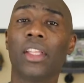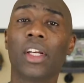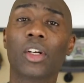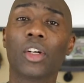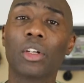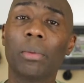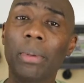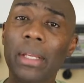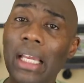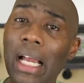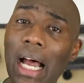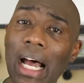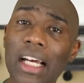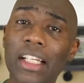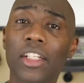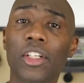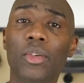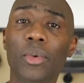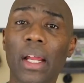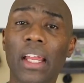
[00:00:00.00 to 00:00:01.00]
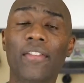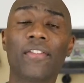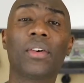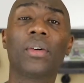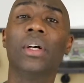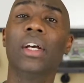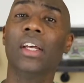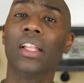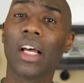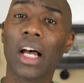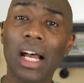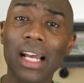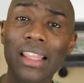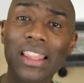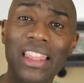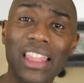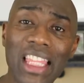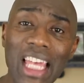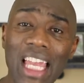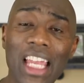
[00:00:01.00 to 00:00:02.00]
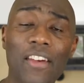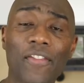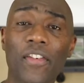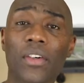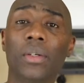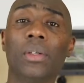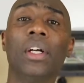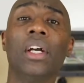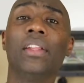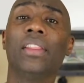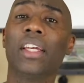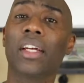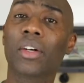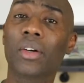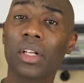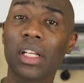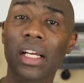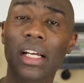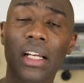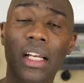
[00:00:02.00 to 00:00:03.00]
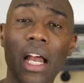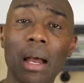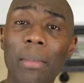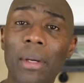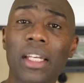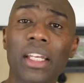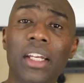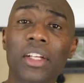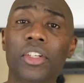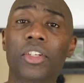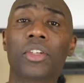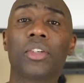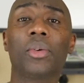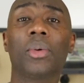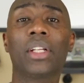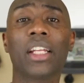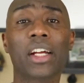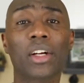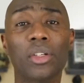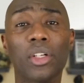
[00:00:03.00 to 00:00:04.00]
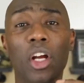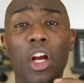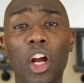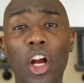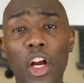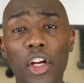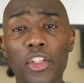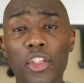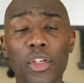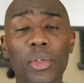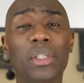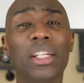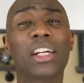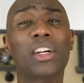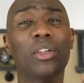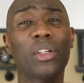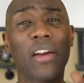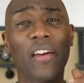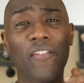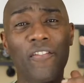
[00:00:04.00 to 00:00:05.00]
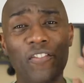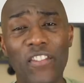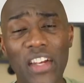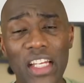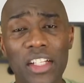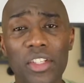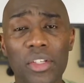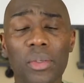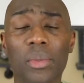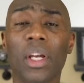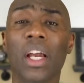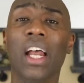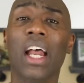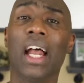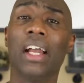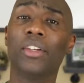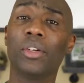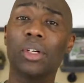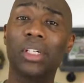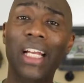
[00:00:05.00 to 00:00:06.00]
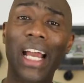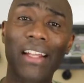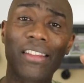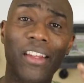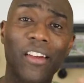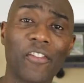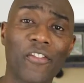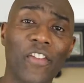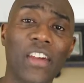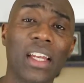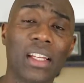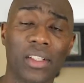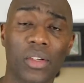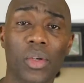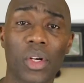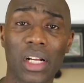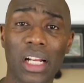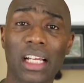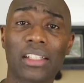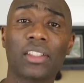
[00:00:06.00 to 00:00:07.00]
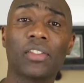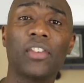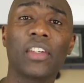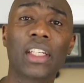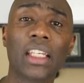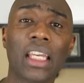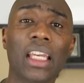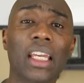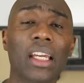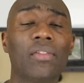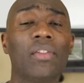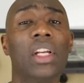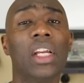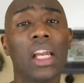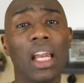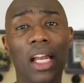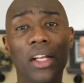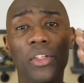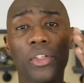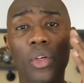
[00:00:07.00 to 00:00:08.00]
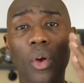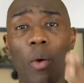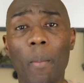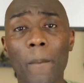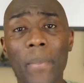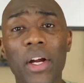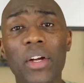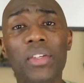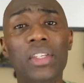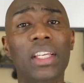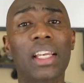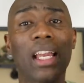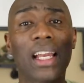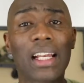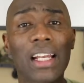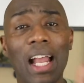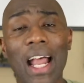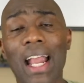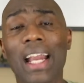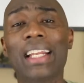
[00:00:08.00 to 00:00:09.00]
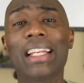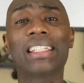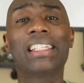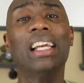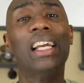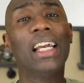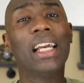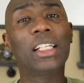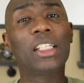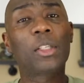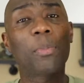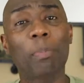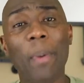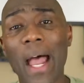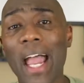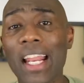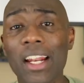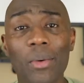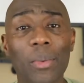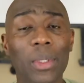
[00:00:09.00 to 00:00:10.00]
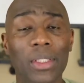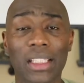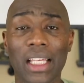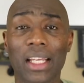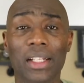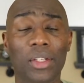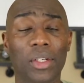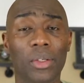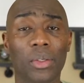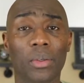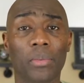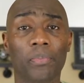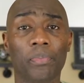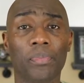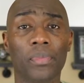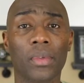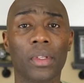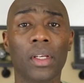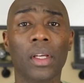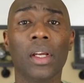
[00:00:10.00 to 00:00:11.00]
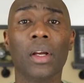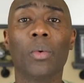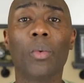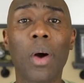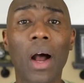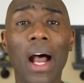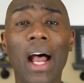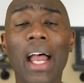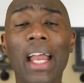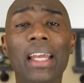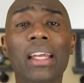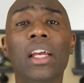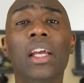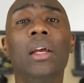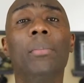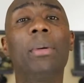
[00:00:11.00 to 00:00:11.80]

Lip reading: They're going to be ungrateful, unthankful. They're going to come against you, and they're going to hurt you, and they're going to offend you, and you're going to have to forgive and show mercy and kindness in spite of what they do. Why?